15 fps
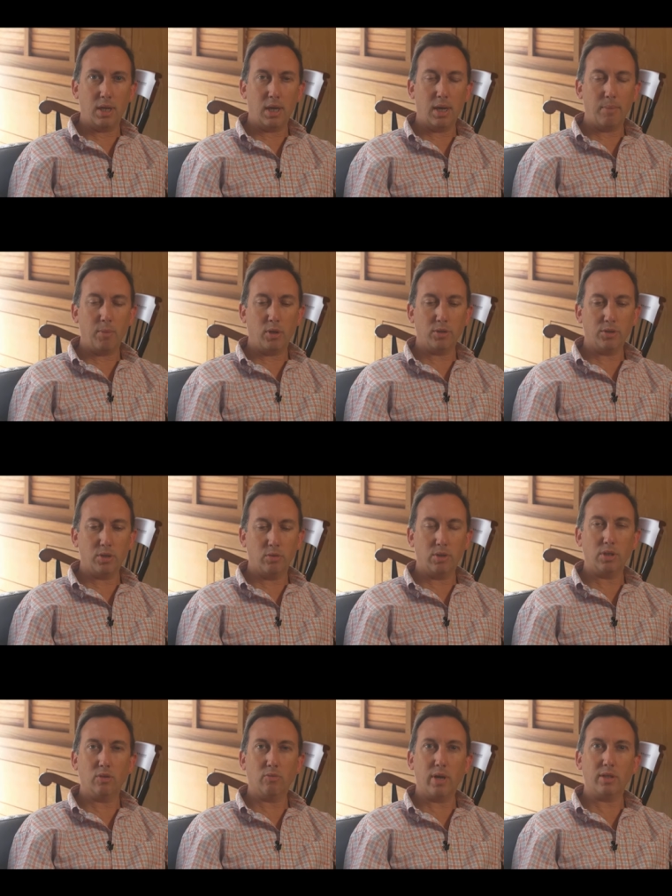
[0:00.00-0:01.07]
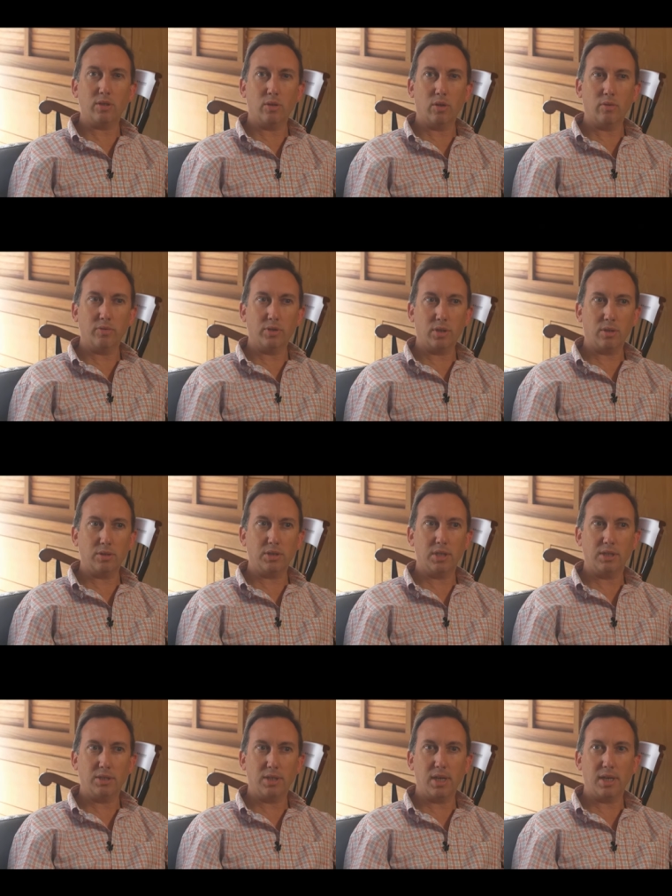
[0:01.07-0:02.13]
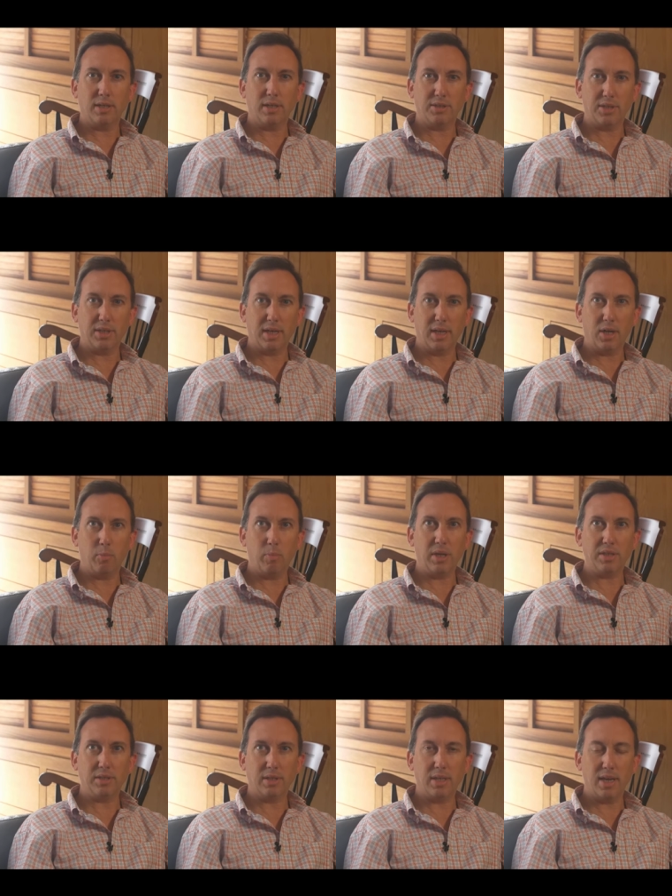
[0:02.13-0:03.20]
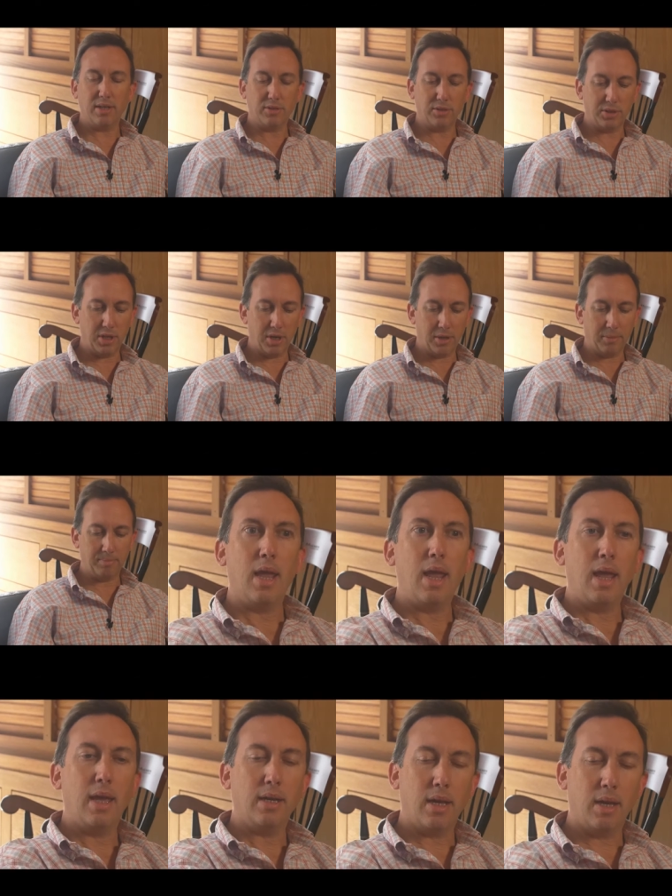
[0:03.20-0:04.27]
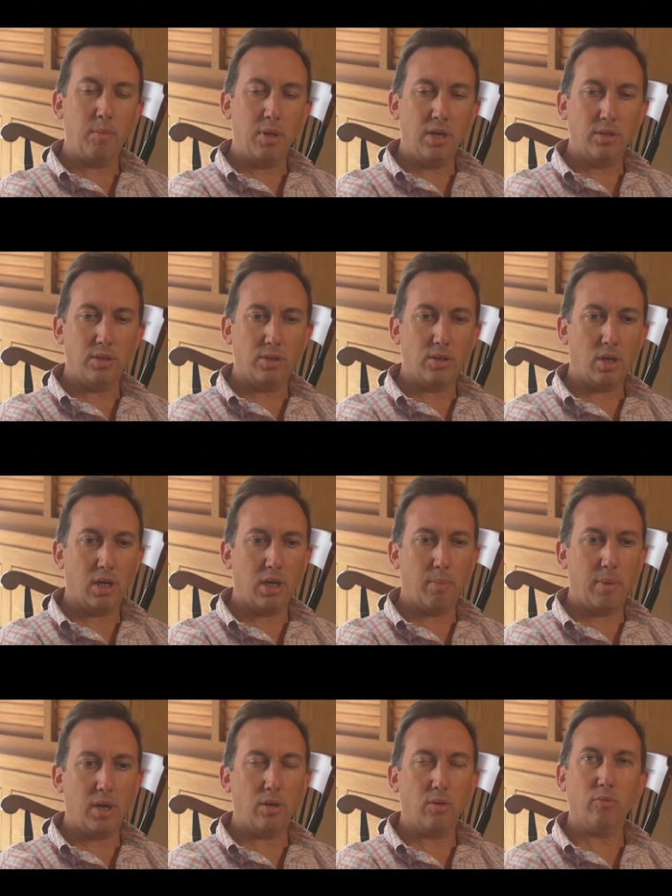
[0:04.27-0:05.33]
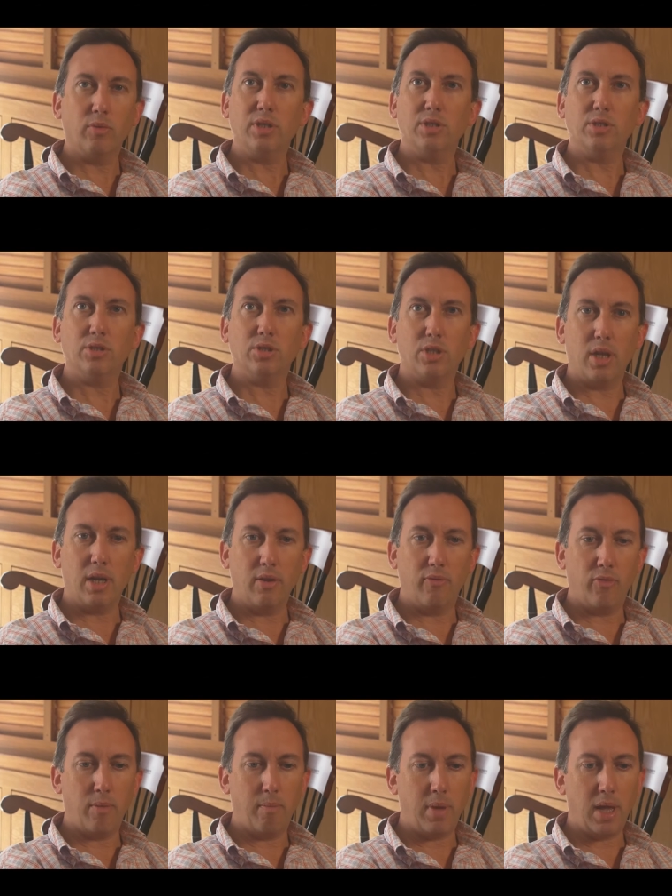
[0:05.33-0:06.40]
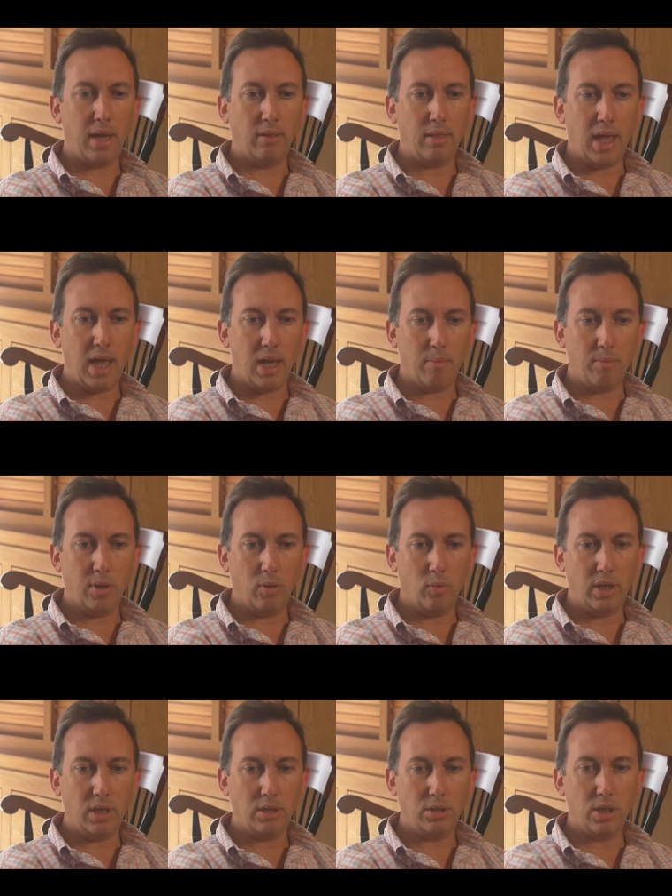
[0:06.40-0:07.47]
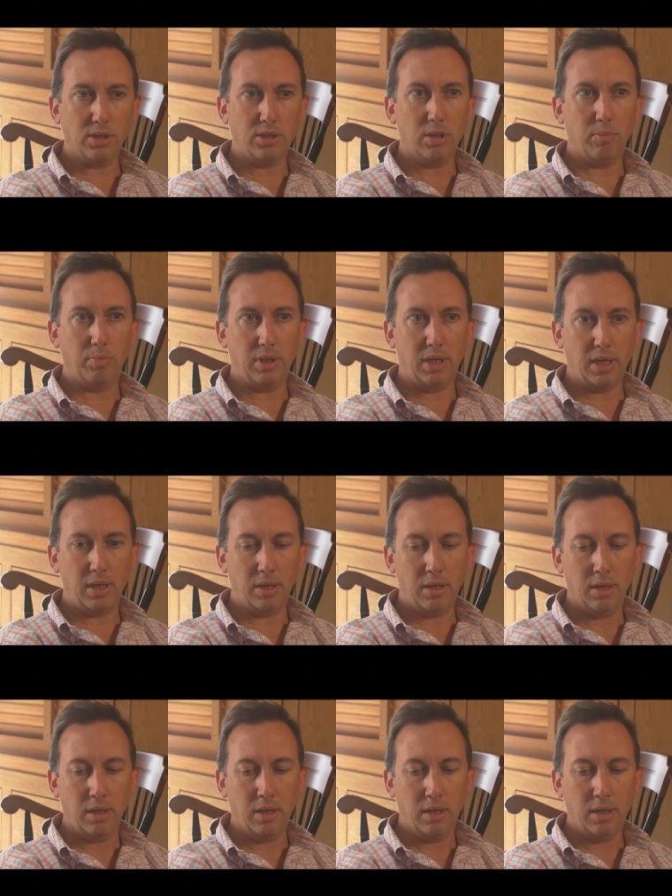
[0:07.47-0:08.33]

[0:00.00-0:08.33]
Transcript: I'm also the director of Salk's N C I Designated Basic Cancer Center. And I'm here to talk about a recent study from my lab that we just completed